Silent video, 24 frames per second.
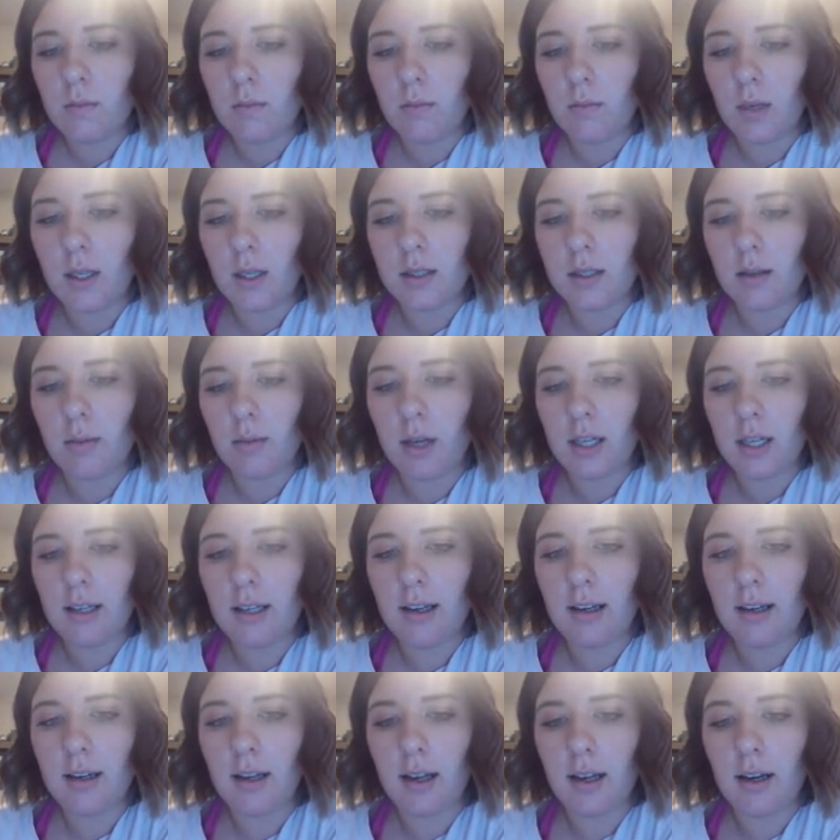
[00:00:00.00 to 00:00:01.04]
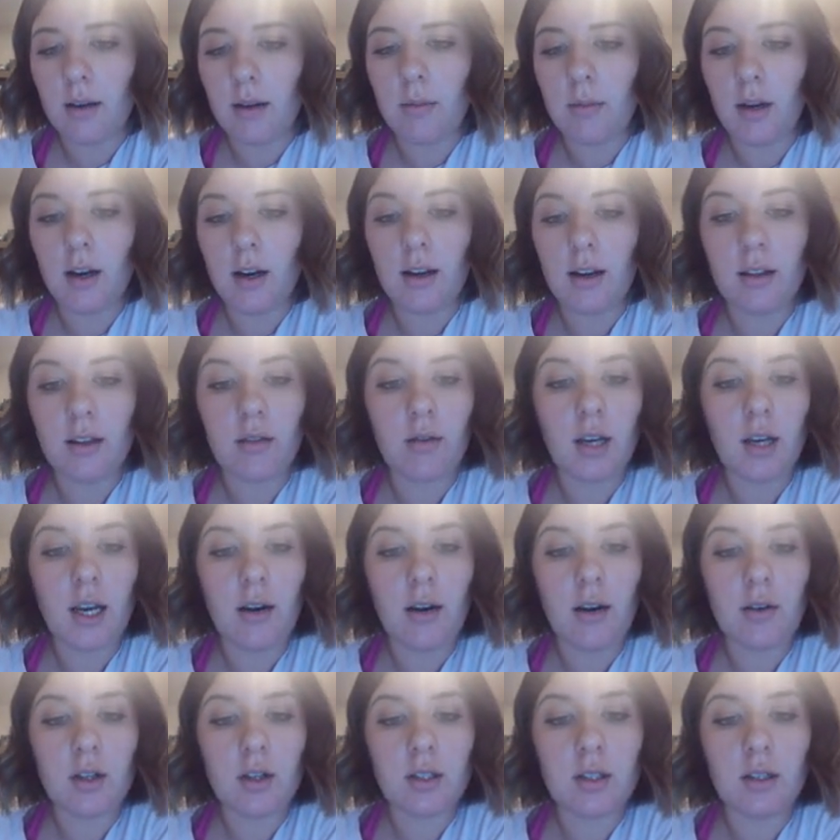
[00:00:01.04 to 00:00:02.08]
because I'm not done yet. I'm not at 3
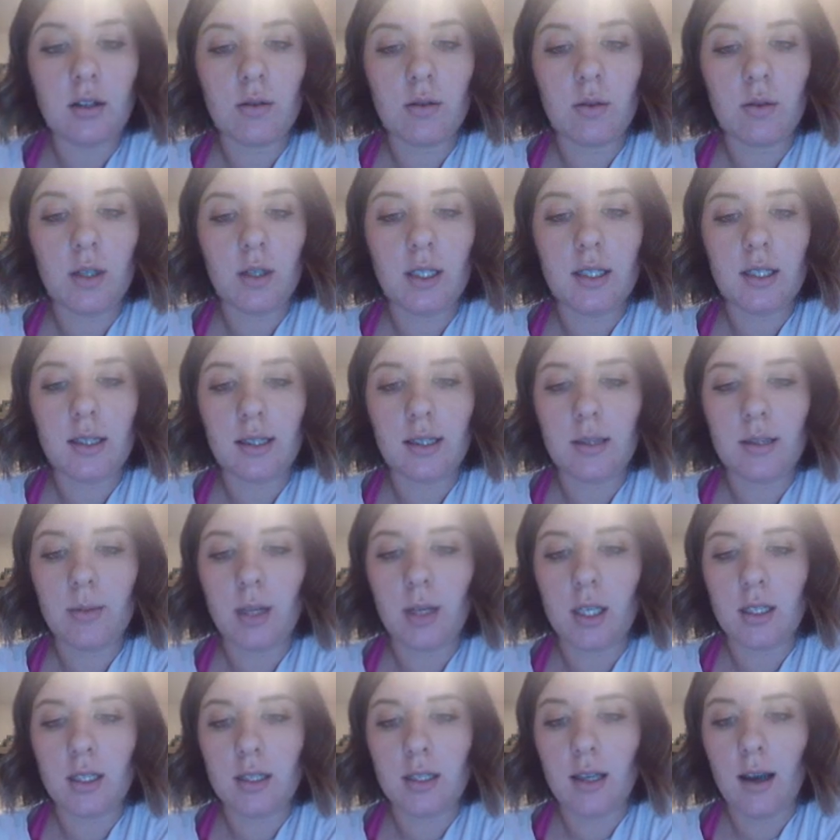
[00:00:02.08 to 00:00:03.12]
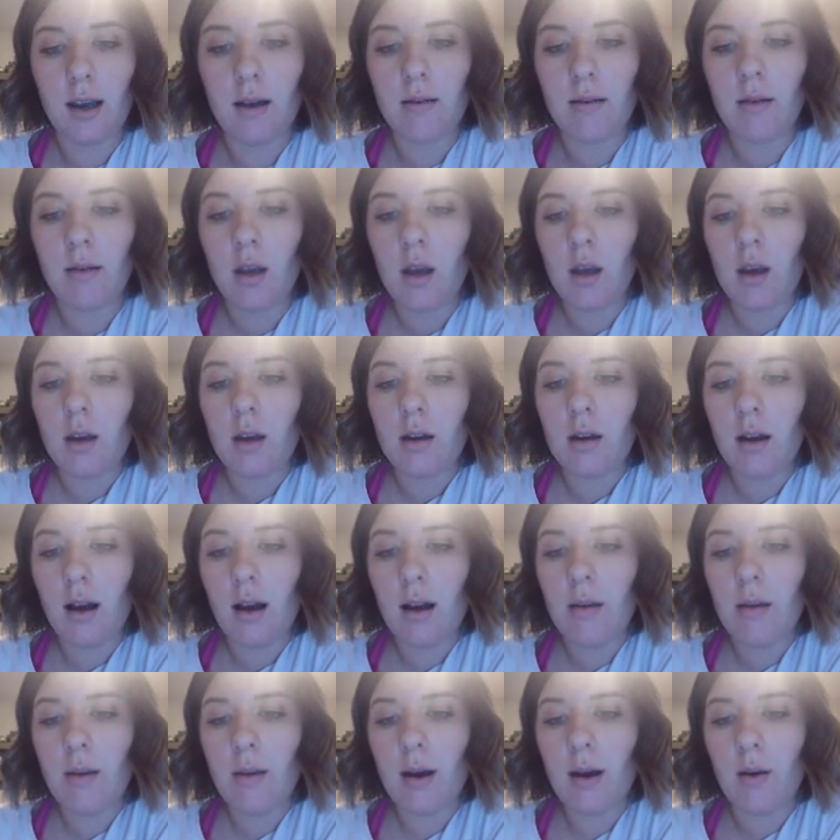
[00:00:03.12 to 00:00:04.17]
hours and 26 minutes yet. Now
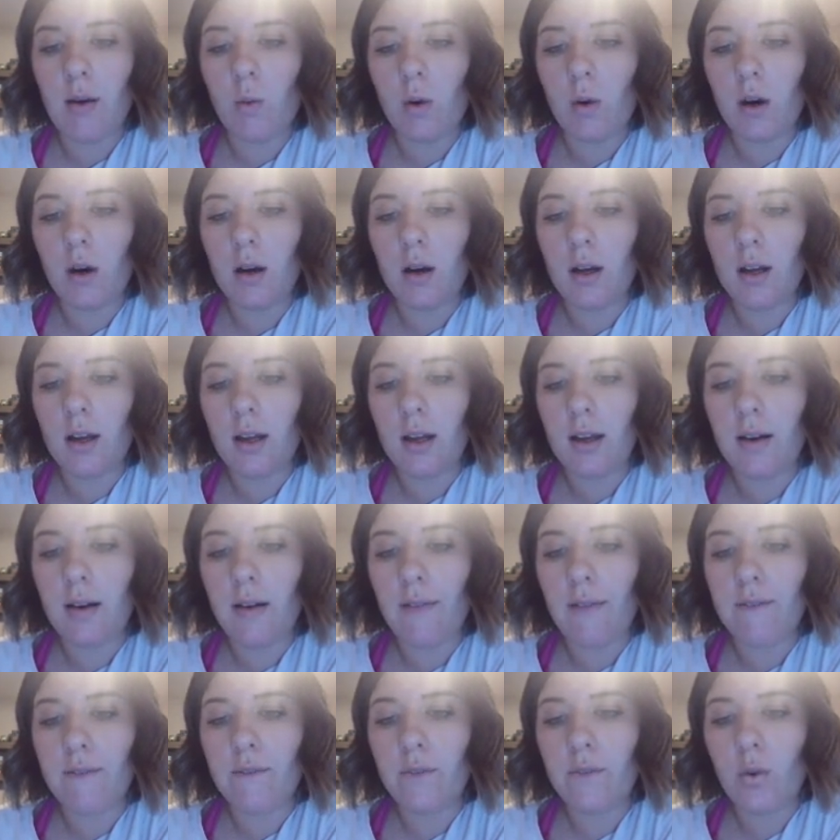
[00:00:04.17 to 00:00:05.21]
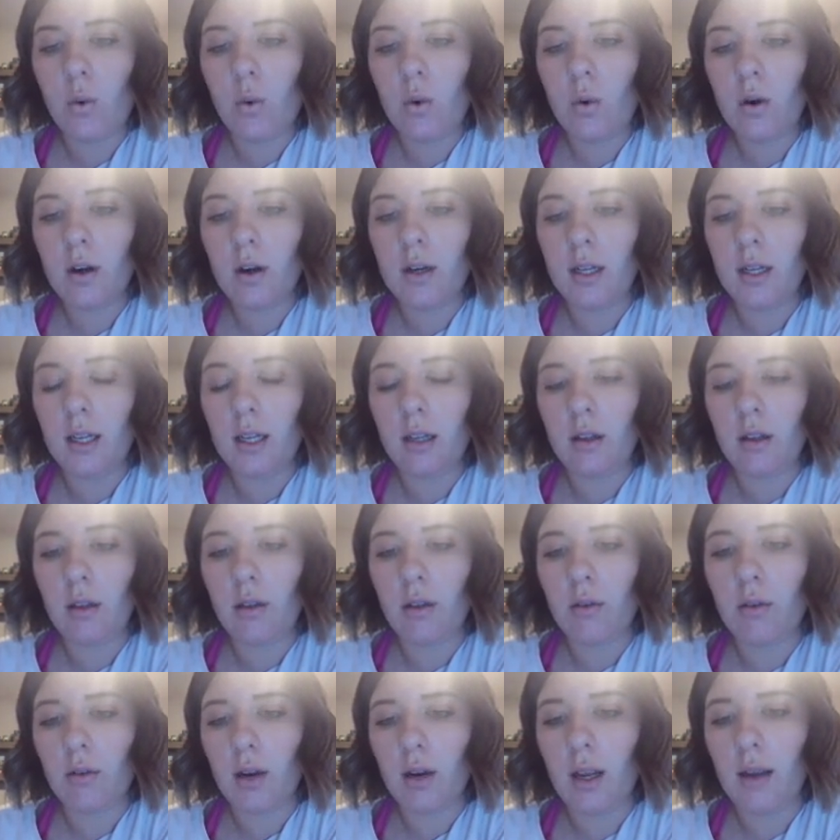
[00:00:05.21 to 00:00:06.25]
I'm at
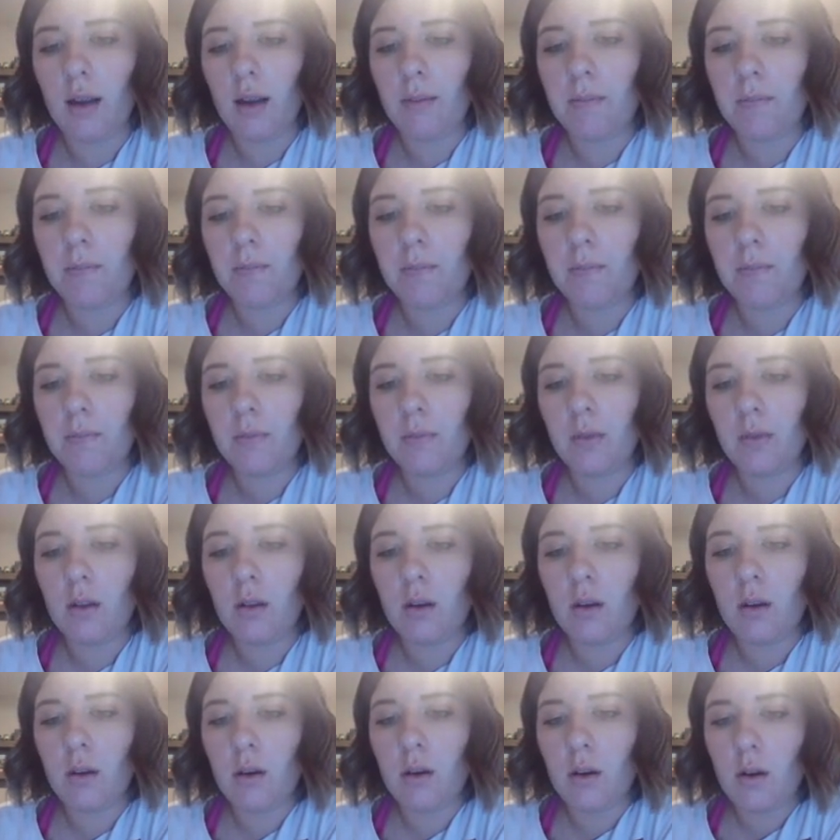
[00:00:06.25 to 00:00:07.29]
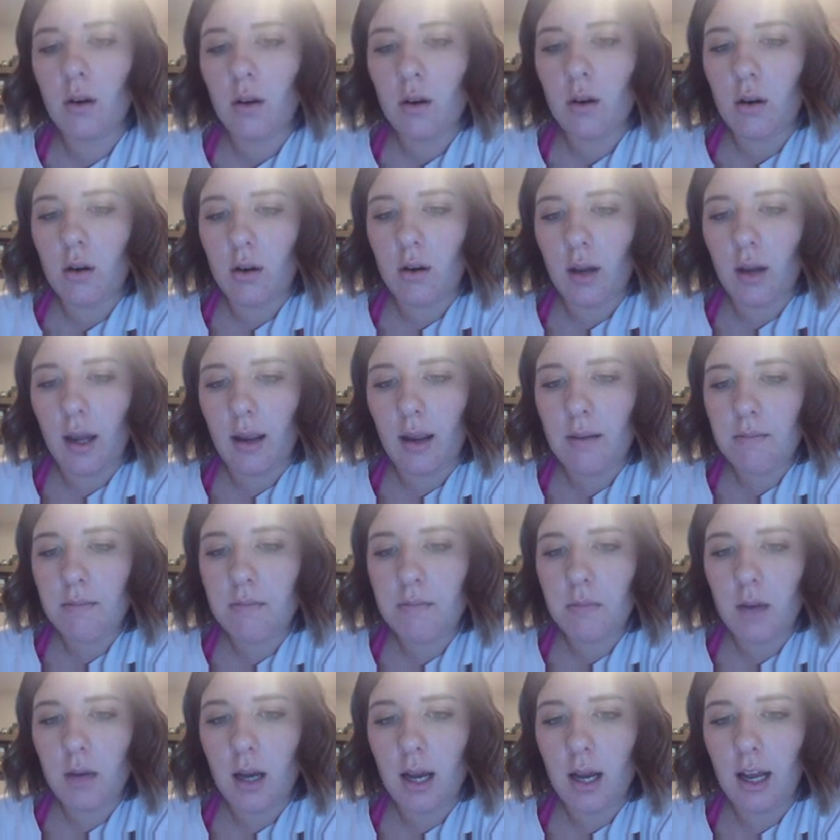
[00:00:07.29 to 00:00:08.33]
1:43. Okay,
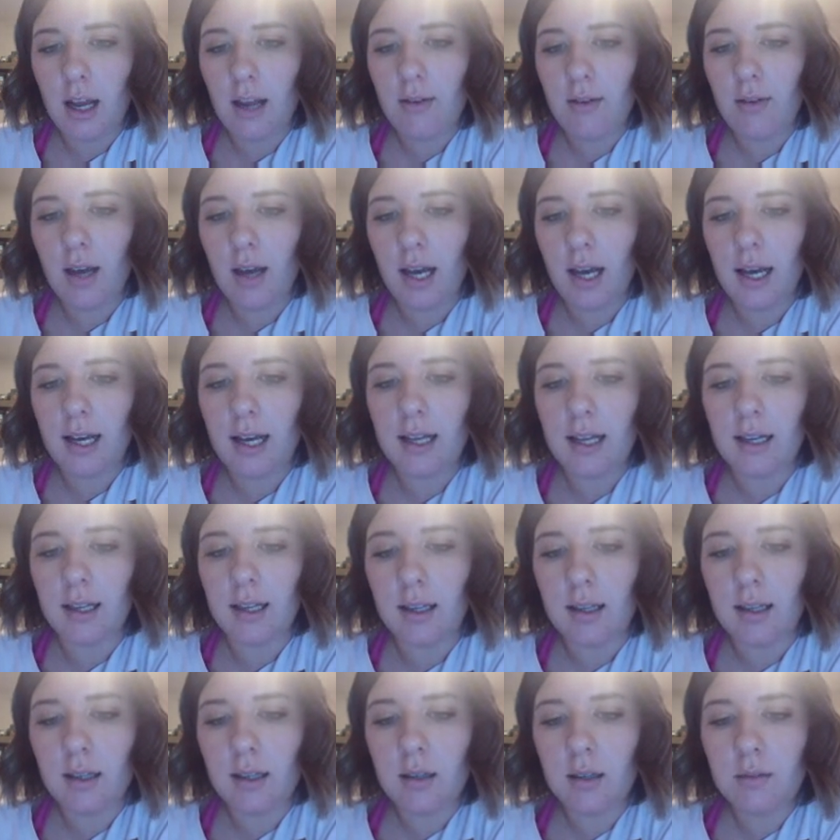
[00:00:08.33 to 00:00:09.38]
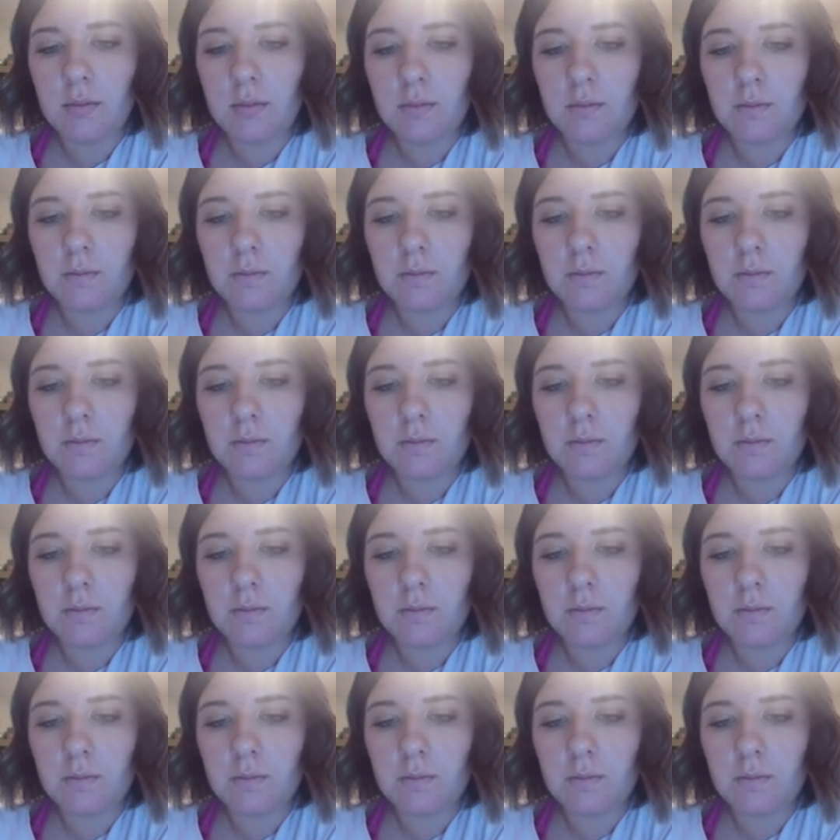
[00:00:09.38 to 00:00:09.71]
I've added